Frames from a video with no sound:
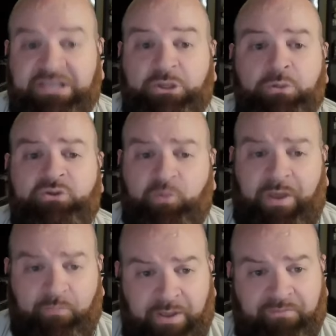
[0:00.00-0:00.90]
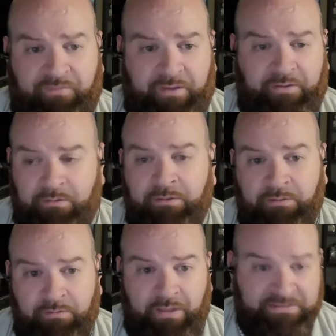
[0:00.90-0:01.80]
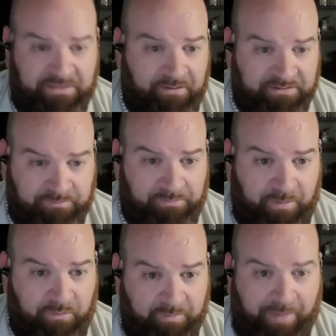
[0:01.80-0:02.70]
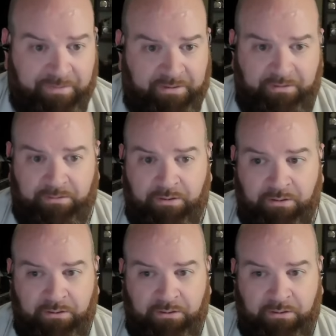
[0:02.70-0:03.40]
a huge Dwayne Wade fan as a member of the Miami Heat.